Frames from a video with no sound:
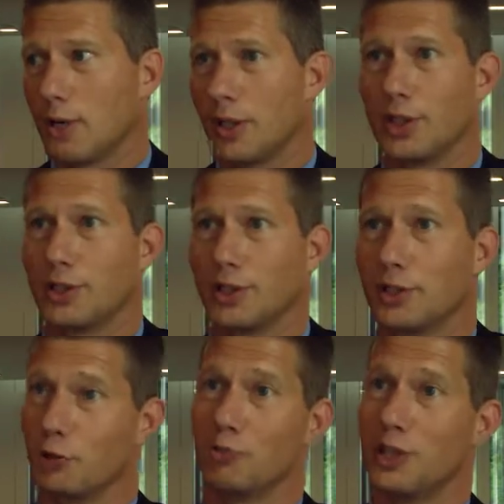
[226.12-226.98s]

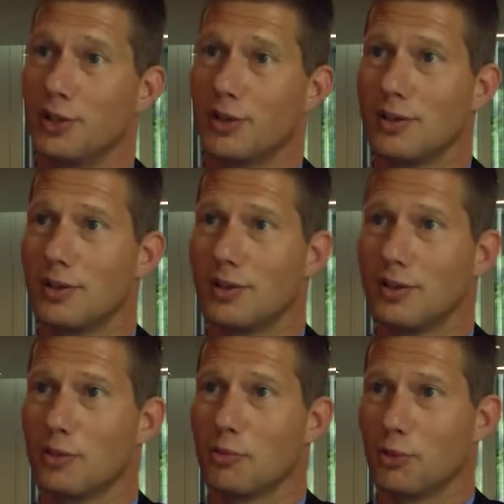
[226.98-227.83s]
basically good meat,
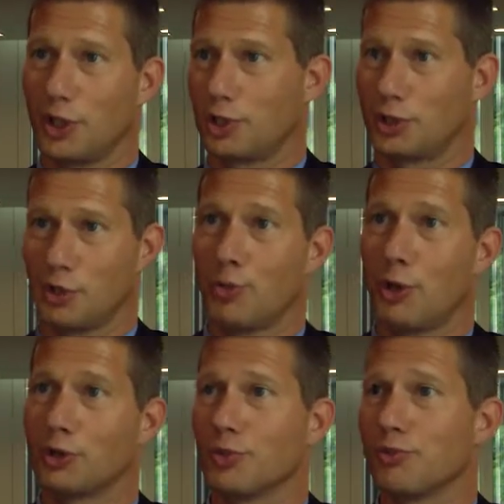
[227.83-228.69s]
but it's
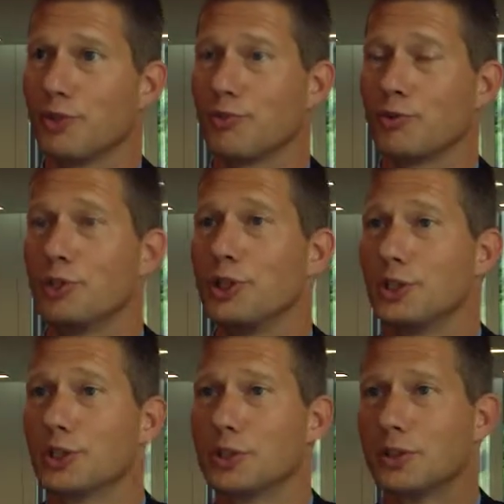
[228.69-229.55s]
composed of different
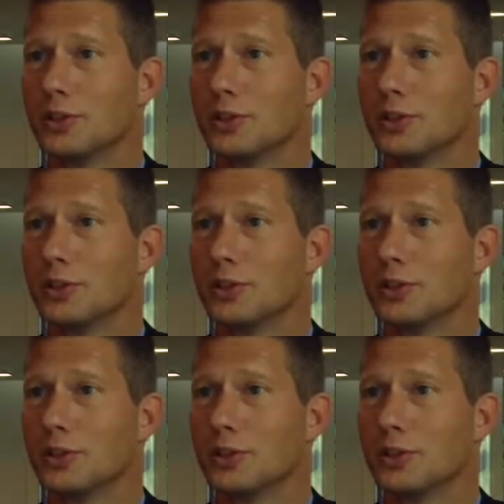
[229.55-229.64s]
pieces.